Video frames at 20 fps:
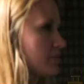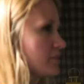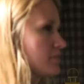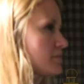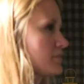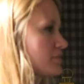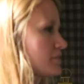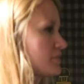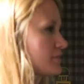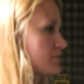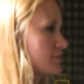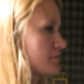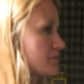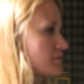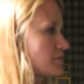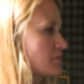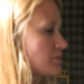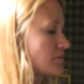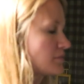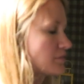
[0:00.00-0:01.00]
Lunch.
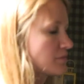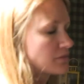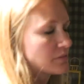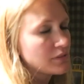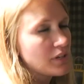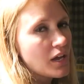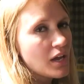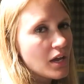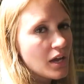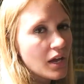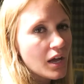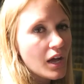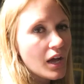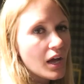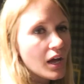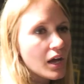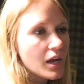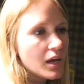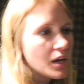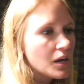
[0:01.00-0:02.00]

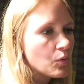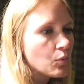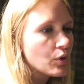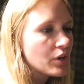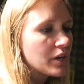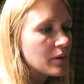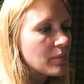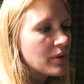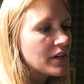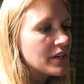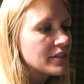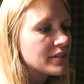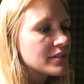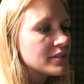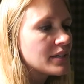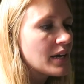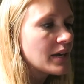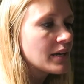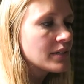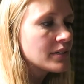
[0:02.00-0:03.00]
Uh, we're gonna make
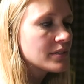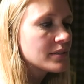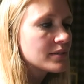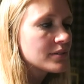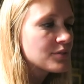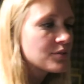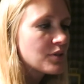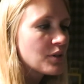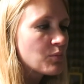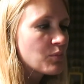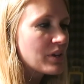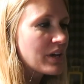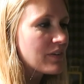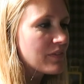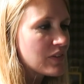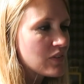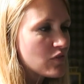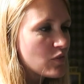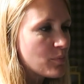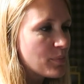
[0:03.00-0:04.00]
steaks that we
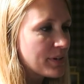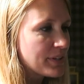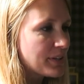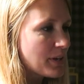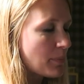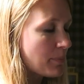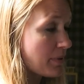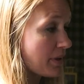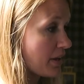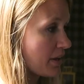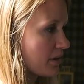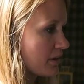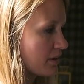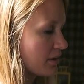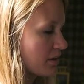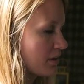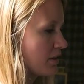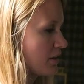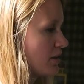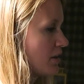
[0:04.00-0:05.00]
haven't even picked up
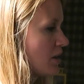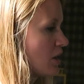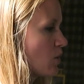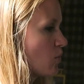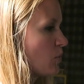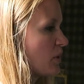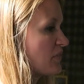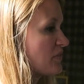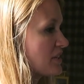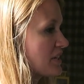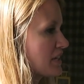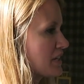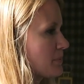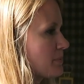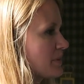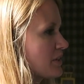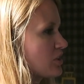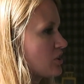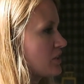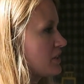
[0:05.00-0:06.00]
yet. We have to get up and